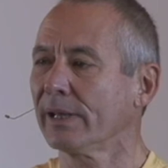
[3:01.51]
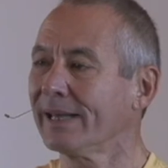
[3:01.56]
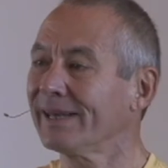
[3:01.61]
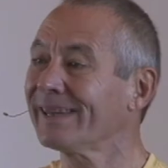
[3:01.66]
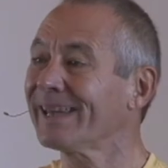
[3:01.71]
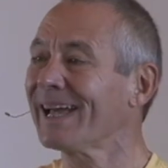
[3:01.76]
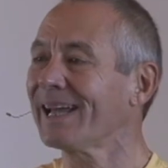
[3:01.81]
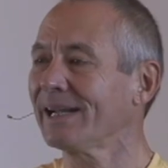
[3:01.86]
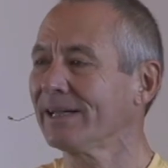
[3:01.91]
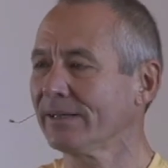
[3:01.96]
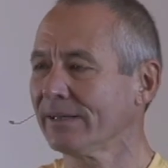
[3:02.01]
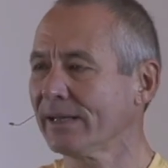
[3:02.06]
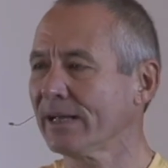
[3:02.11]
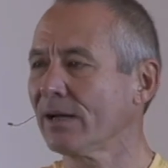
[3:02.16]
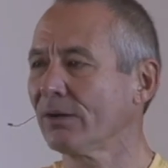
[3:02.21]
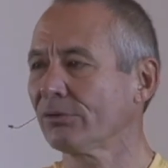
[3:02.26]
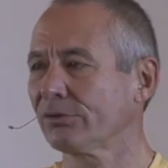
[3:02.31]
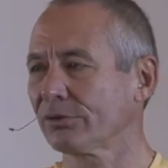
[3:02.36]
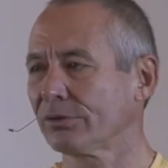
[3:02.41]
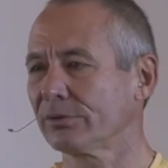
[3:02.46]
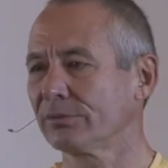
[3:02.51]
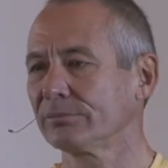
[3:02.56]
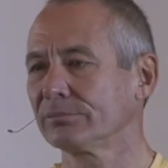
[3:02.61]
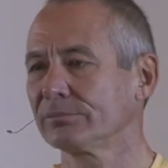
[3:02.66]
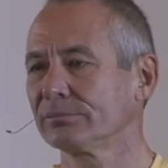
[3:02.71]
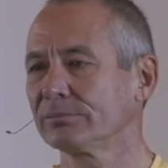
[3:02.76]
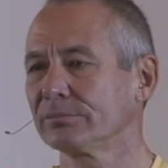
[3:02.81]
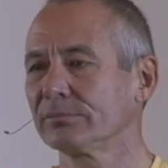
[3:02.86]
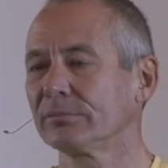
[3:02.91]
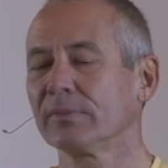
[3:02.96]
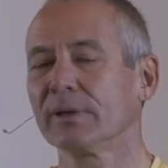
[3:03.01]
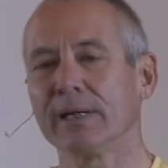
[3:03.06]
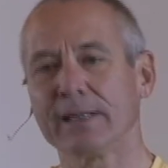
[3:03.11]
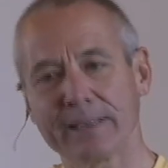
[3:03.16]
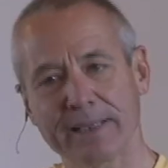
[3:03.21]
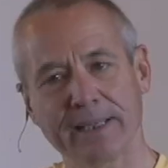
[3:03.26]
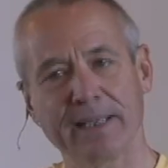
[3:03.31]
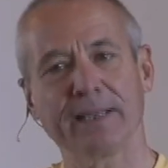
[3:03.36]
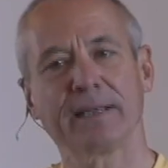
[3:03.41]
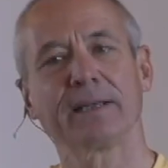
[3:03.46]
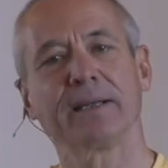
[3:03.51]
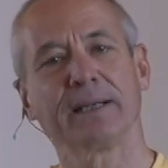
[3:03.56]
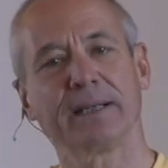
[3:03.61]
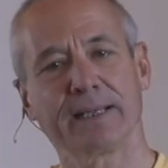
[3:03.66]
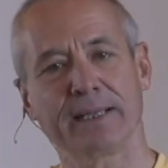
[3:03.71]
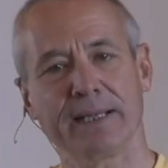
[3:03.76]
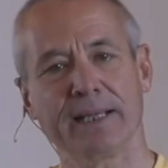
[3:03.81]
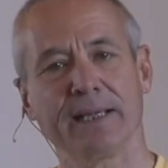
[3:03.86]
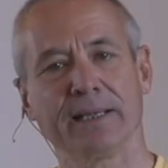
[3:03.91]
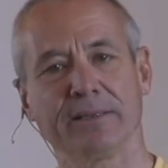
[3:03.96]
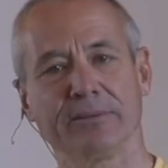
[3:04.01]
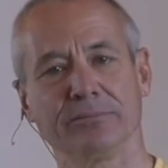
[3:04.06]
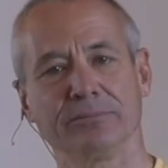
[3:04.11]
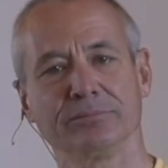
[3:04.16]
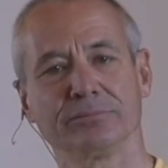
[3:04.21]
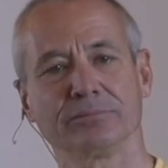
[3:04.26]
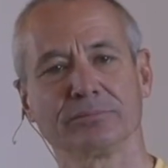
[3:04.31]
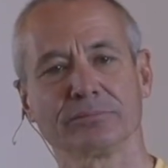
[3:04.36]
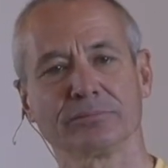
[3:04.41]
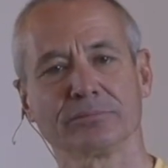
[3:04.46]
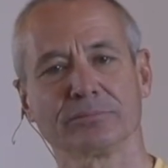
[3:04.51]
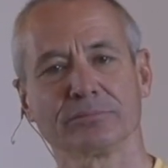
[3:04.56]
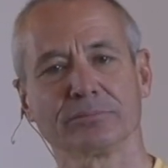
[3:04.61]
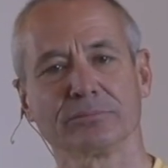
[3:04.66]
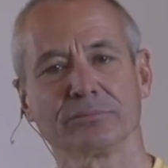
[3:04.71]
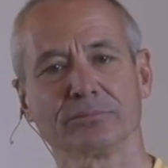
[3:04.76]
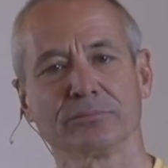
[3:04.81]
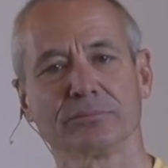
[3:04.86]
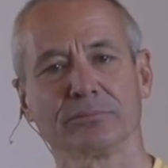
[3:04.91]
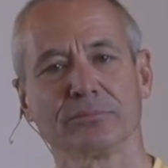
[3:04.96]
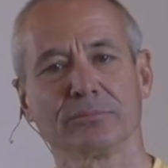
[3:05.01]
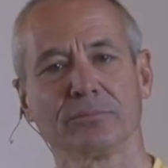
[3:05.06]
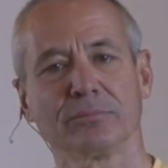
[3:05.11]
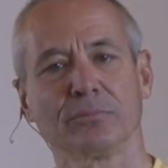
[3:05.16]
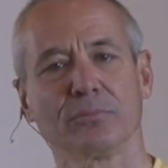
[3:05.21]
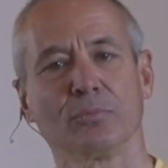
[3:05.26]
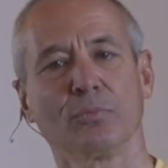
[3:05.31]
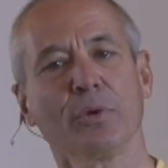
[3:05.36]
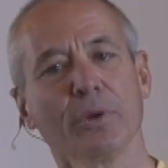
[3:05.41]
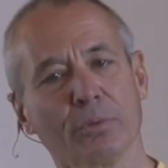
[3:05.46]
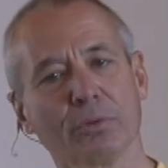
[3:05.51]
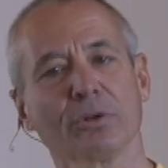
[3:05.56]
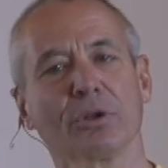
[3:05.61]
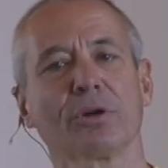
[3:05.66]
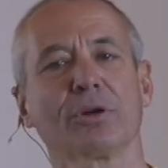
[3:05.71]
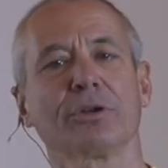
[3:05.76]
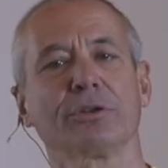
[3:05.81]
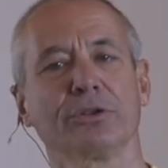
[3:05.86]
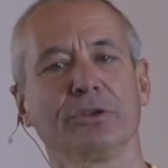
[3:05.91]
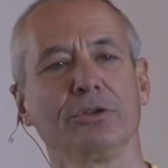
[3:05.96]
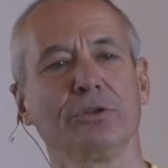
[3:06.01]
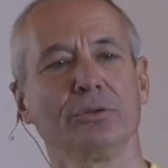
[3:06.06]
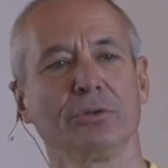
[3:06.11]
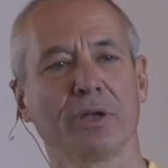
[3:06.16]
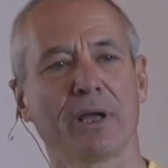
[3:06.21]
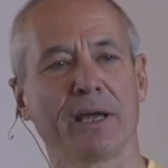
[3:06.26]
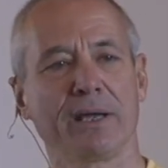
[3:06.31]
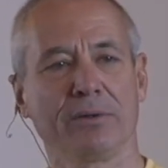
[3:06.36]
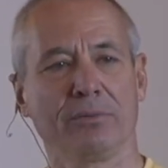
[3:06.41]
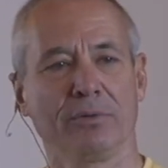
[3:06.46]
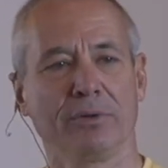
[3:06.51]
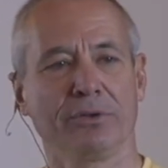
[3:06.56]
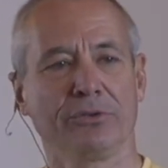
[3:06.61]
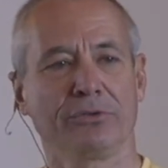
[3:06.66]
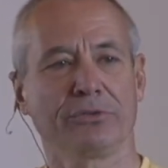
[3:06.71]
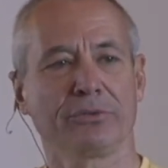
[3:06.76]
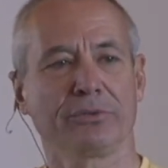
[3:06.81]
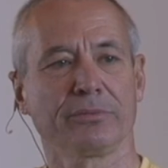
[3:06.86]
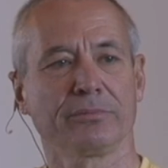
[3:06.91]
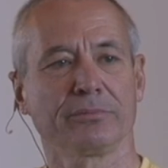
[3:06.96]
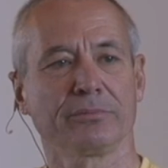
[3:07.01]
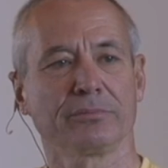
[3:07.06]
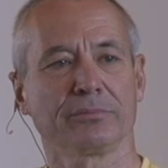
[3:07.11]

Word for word: in that encounter again and again, we will learn the new language.